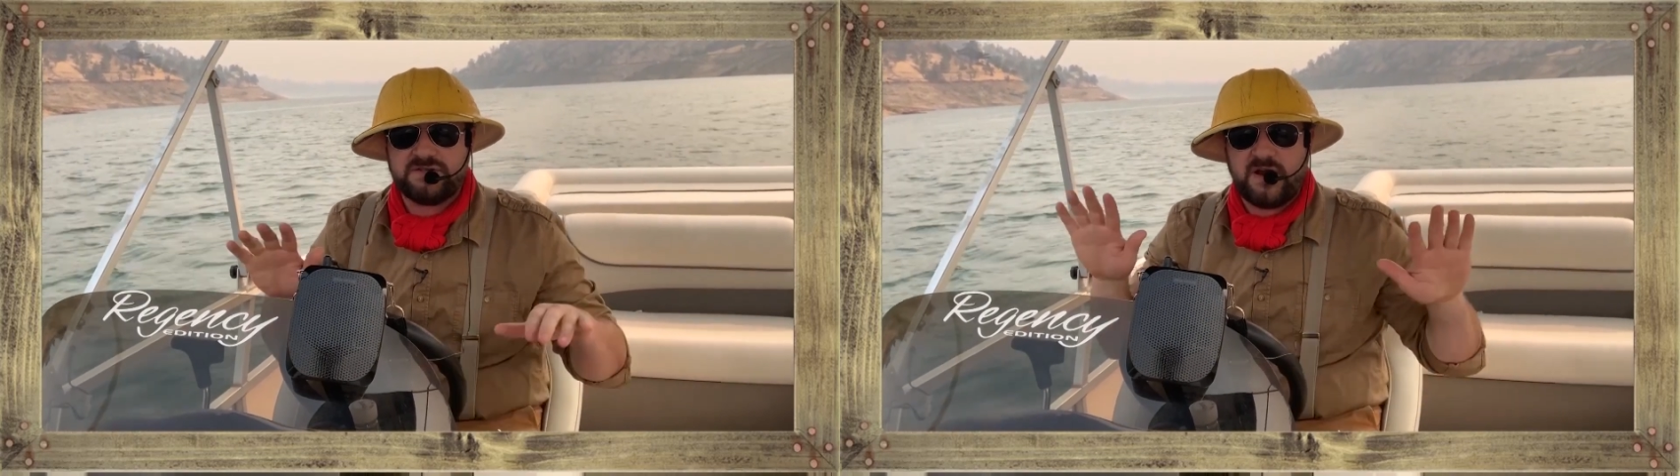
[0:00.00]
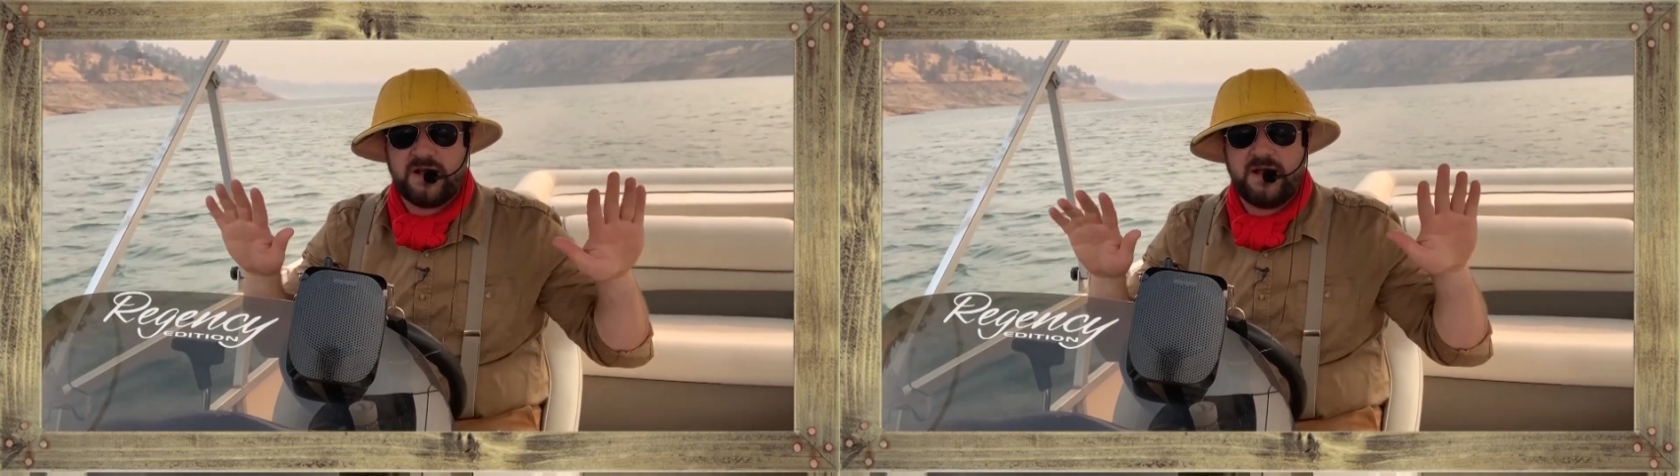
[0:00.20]

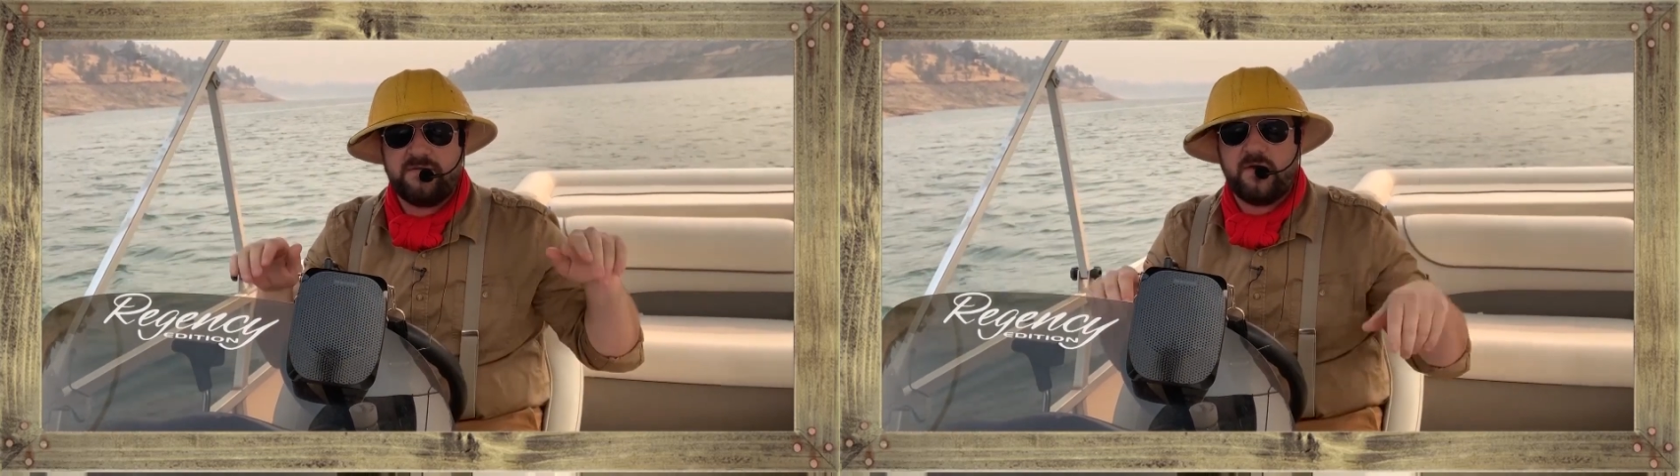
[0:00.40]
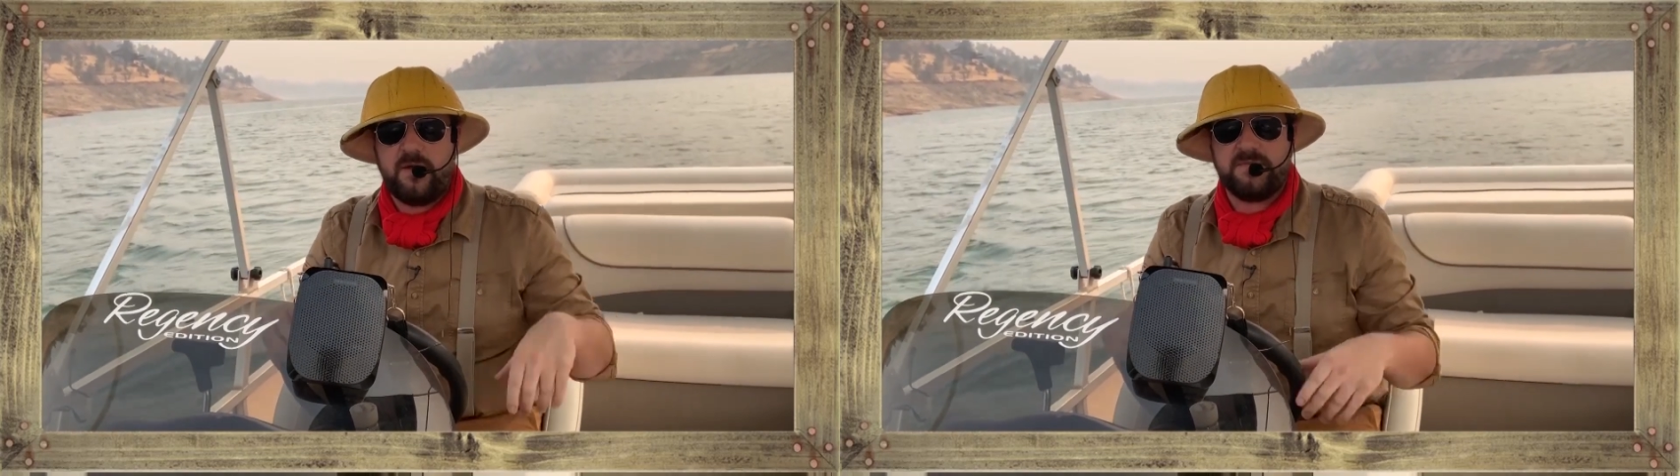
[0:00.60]
so try to
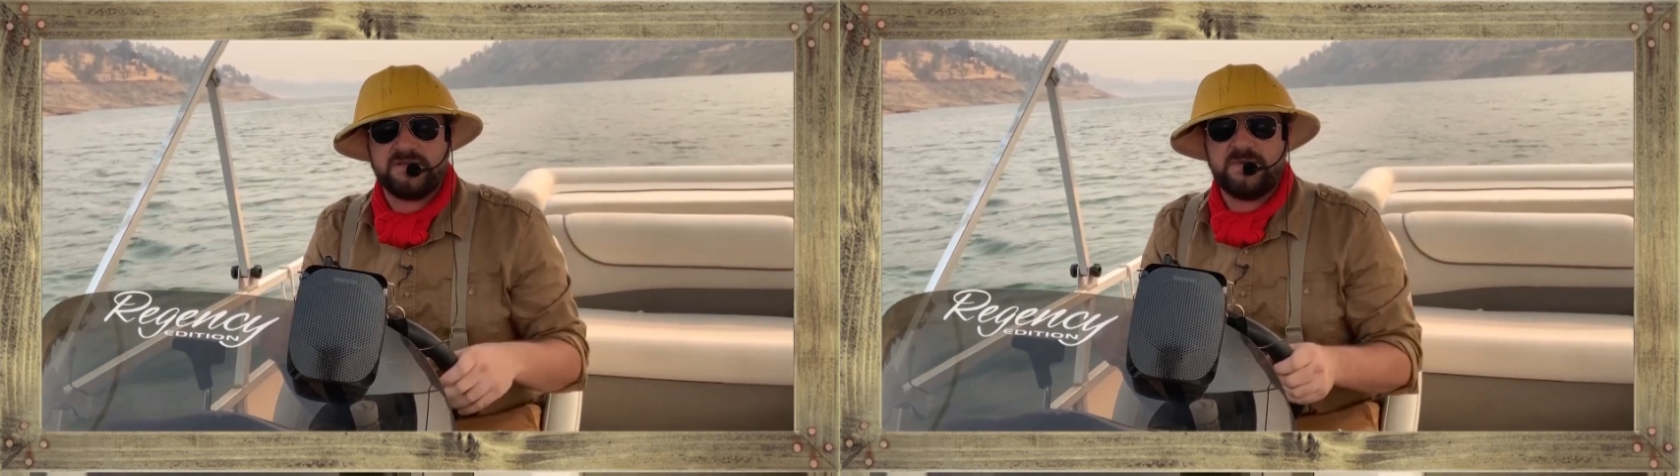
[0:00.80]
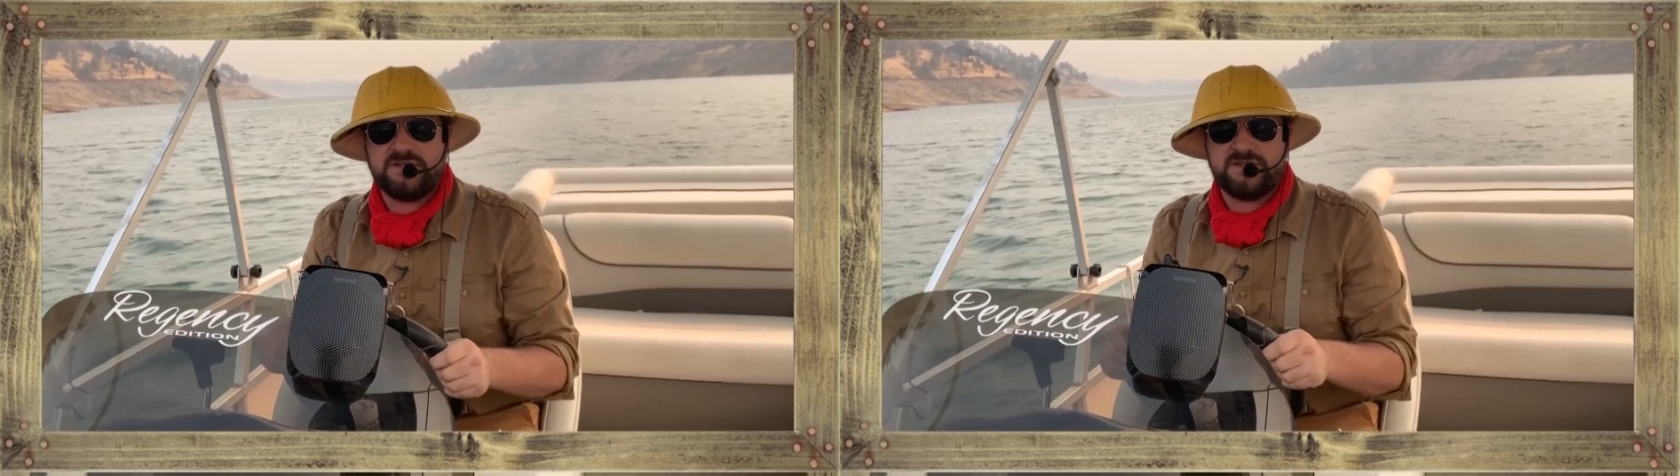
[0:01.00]
cover up
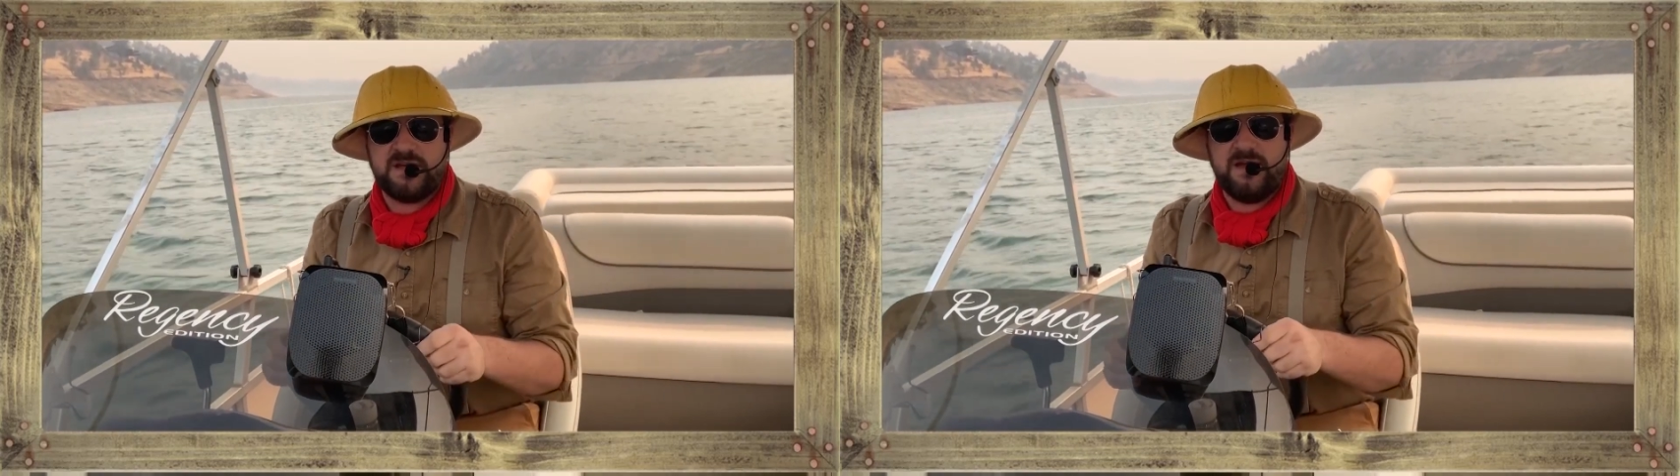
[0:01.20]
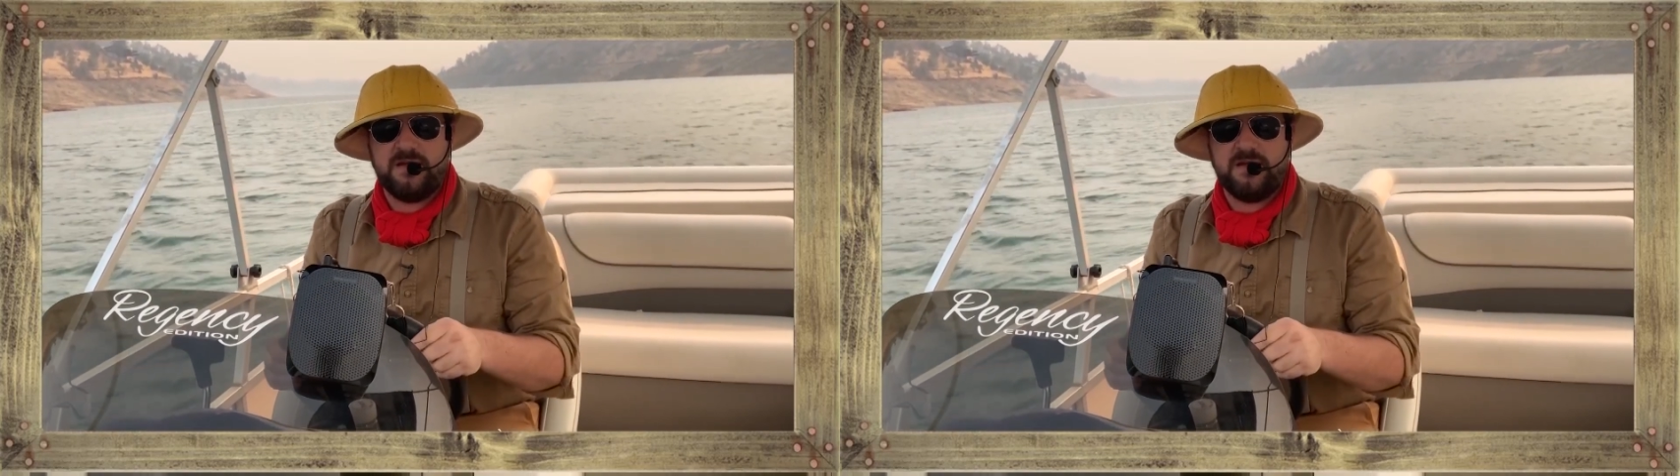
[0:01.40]
as much as you